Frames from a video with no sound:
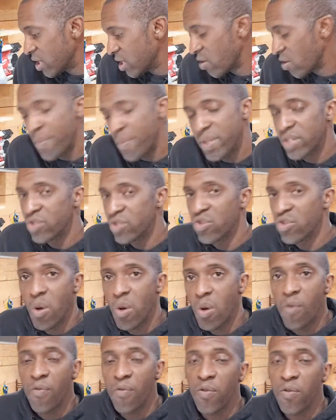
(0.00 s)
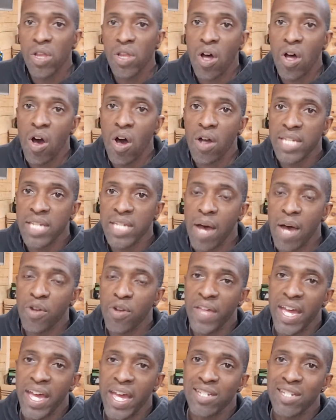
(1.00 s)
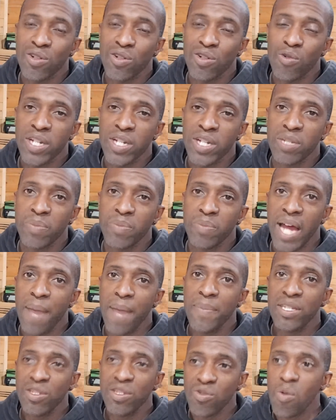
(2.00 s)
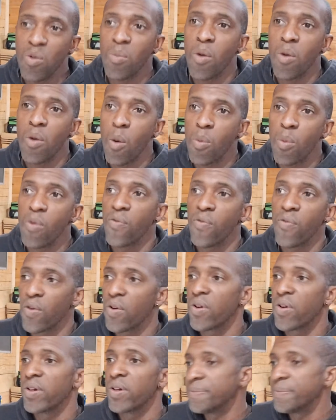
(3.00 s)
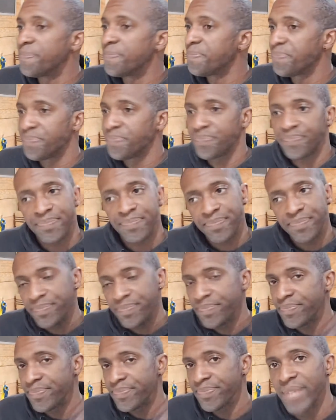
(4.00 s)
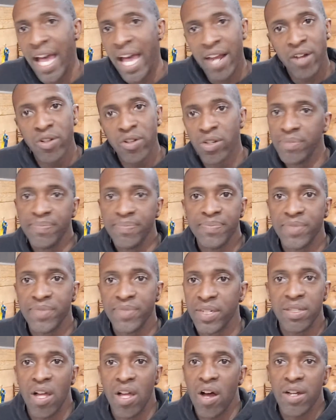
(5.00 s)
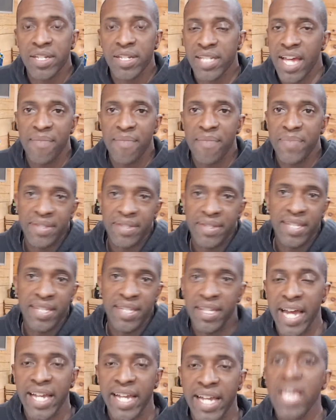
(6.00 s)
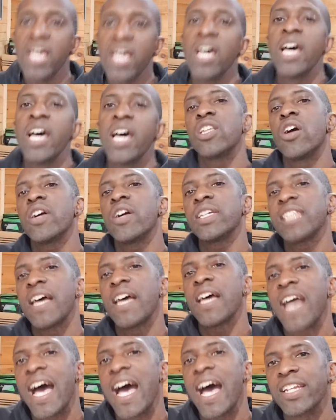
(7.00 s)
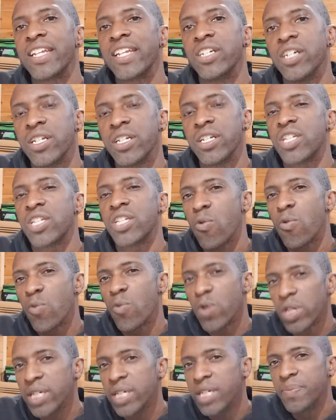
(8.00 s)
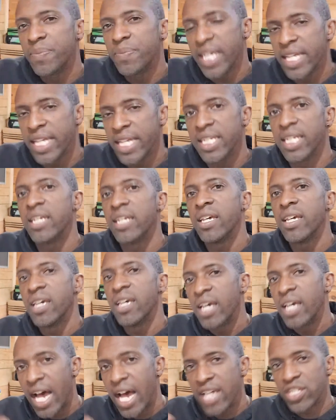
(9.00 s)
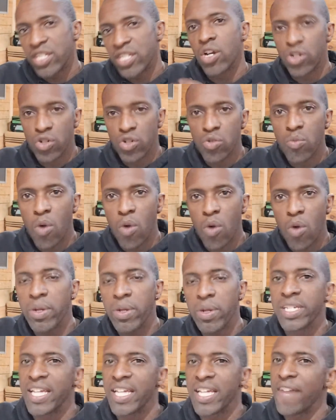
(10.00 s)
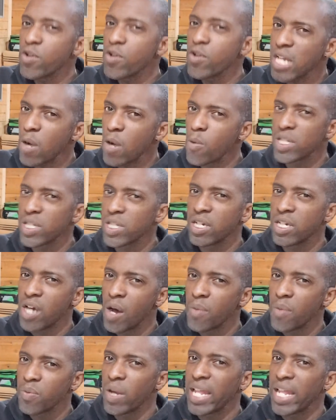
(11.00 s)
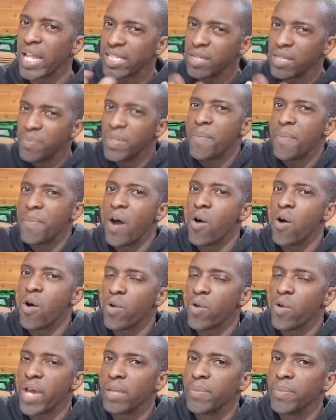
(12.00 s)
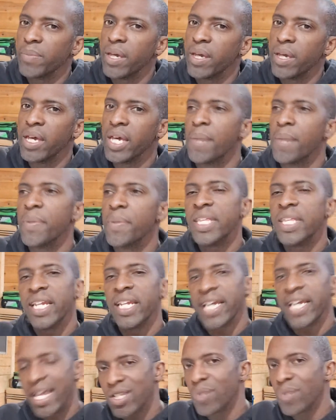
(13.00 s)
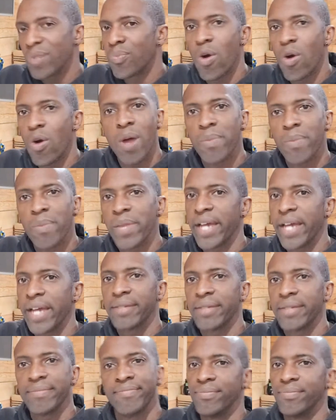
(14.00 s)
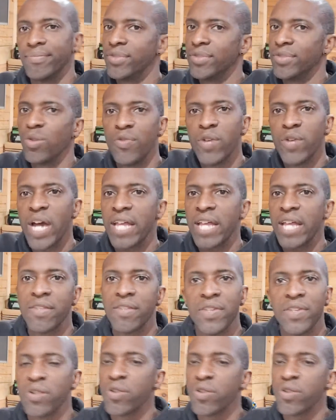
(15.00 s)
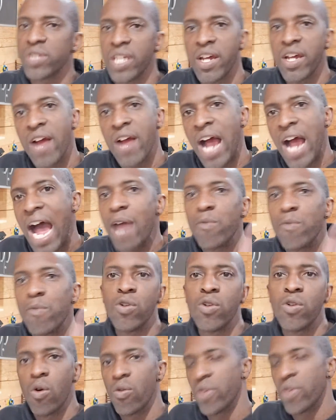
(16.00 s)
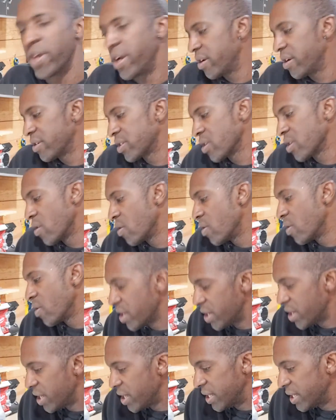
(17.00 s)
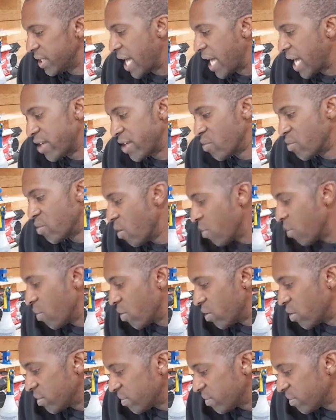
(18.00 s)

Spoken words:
So I've been doing mobile for a long time. I don't know if that answers your question, but I've been doing mobile for, I don't know, as long as I've been tinting. As long as I've gotten good and started really tinting, I started to do mobile. Because at first I wasn't comfortable. I like to be in my own element. But then I got to the point where I'm like, dude, if you got the vehicles there, I will go there. So I do mobile.